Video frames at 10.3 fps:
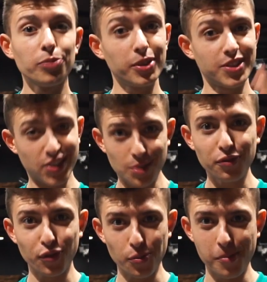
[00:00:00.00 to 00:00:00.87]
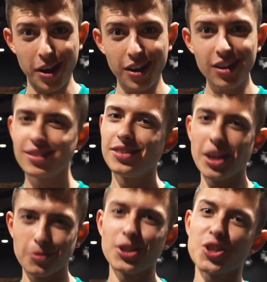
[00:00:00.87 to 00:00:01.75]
but some of you may, namely